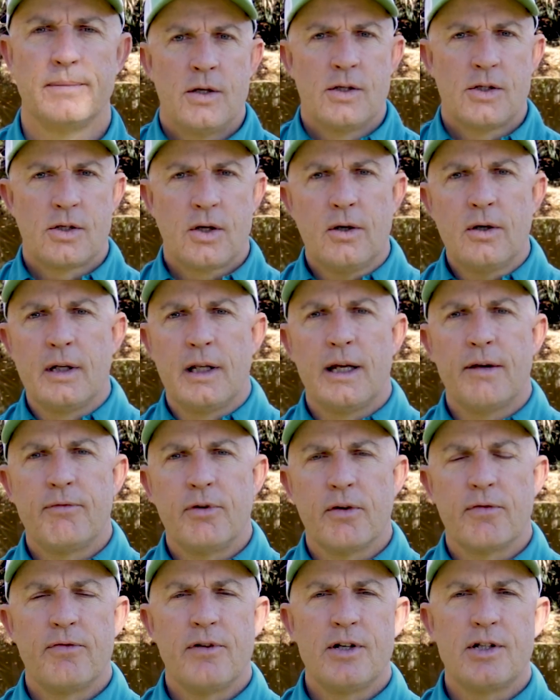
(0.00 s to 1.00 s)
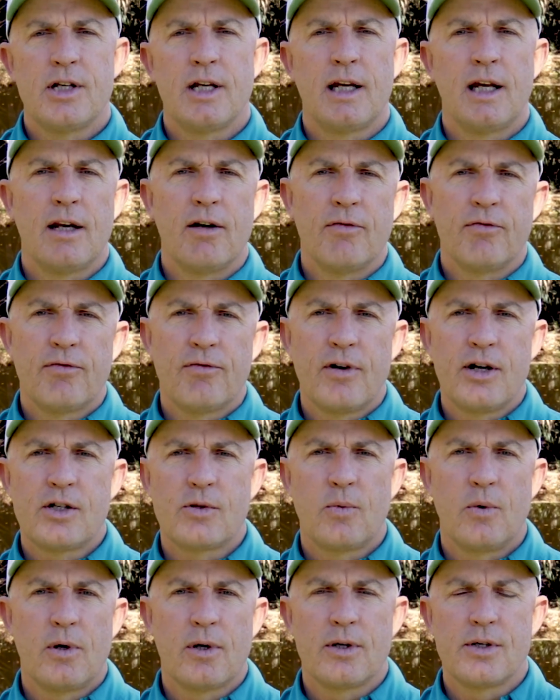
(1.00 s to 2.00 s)
Certainly if you're fishing in
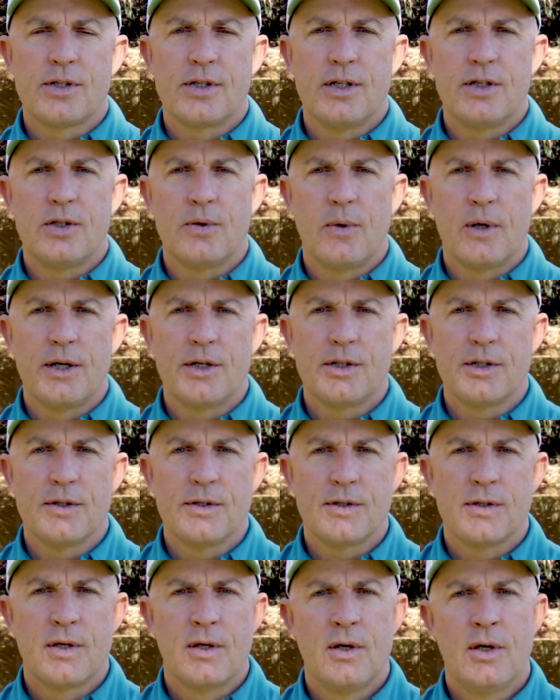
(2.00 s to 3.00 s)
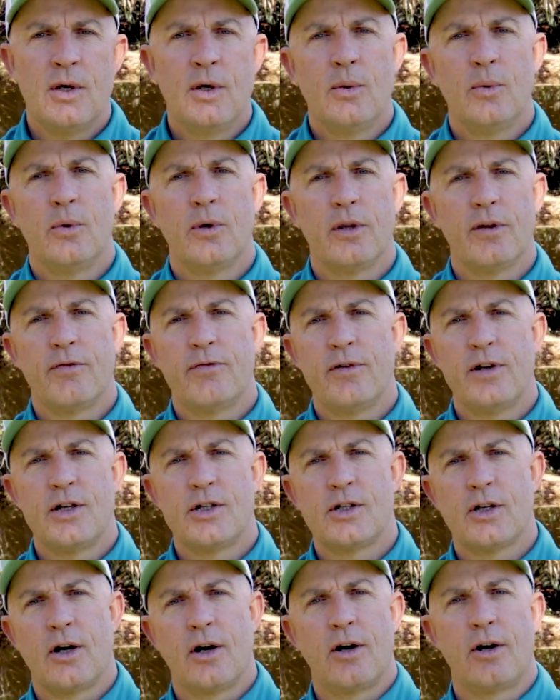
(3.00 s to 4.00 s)
freshwater situations where the
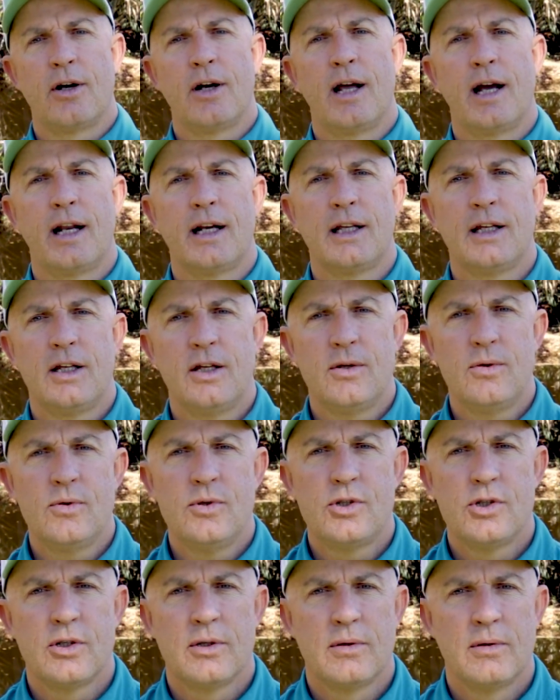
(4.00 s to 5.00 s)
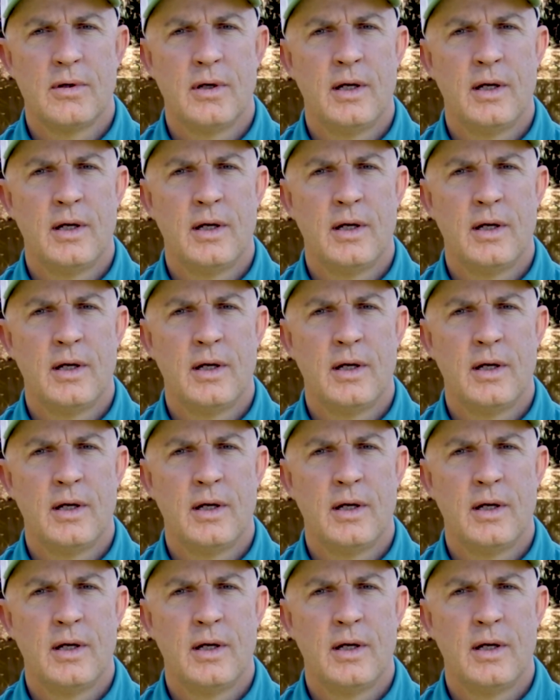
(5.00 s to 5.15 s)
fish are not huge,